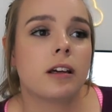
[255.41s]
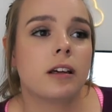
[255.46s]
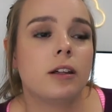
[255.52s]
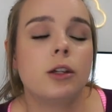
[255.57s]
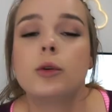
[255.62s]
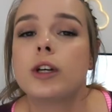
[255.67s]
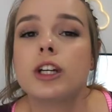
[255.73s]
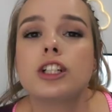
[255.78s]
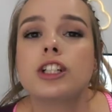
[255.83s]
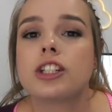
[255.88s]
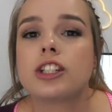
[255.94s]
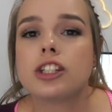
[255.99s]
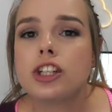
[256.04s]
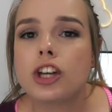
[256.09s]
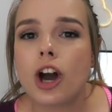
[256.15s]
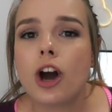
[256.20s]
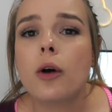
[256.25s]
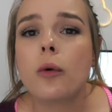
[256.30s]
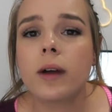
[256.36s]
You can just
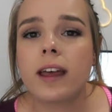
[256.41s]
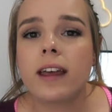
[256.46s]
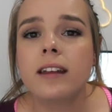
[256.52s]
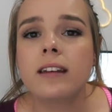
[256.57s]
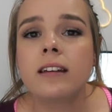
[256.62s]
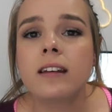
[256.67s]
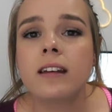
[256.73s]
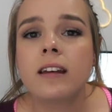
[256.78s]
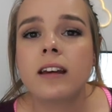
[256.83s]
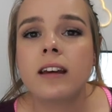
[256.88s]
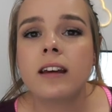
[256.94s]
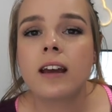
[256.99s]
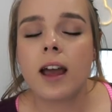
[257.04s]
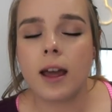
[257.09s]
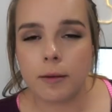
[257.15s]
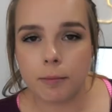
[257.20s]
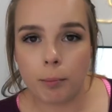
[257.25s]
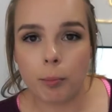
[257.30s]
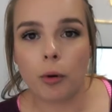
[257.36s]
go in
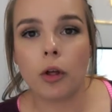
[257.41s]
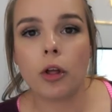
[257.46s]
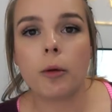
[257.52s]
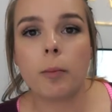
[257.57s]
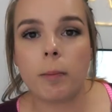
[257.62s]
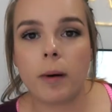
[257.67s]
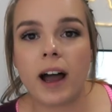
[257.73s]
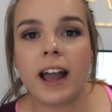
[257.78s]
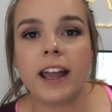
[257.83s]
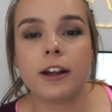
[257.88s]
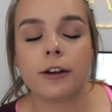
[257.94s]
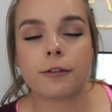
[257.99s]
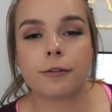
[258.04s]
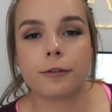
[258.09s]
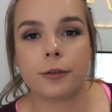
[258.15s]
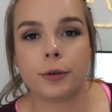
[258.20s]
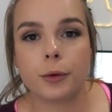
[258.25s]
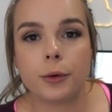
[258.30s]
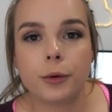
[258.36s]
and bulk buy your
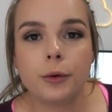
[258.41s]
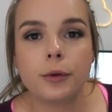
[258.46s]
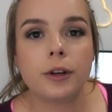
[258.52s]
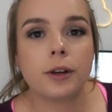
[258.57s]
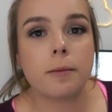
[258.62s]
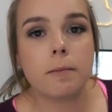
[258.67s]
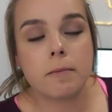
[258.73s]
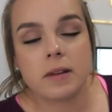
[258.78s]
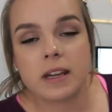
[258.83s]
food and